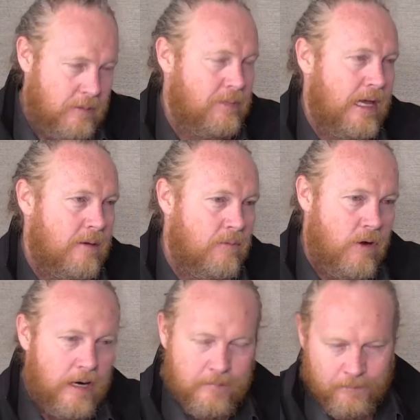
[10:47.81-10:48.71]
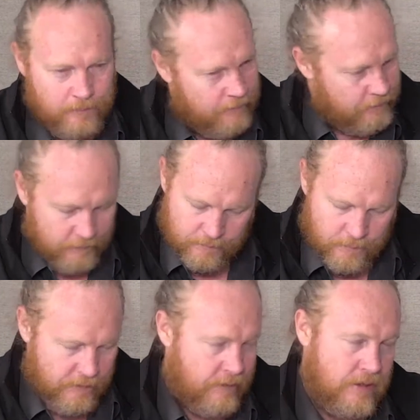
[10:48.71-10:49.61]
black and white,
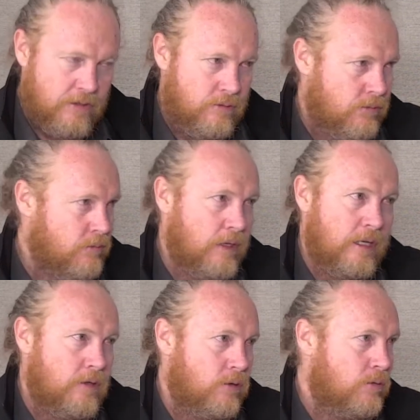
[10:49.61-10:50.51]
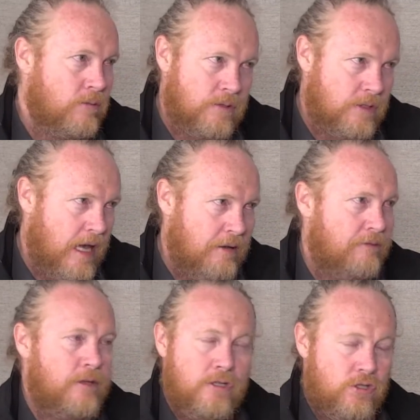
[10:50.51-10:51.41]
professional, legal,
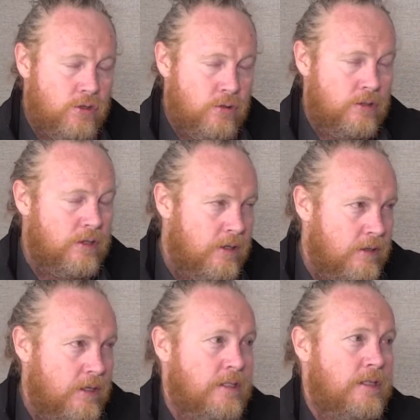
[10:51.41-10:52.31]
safe, insured. These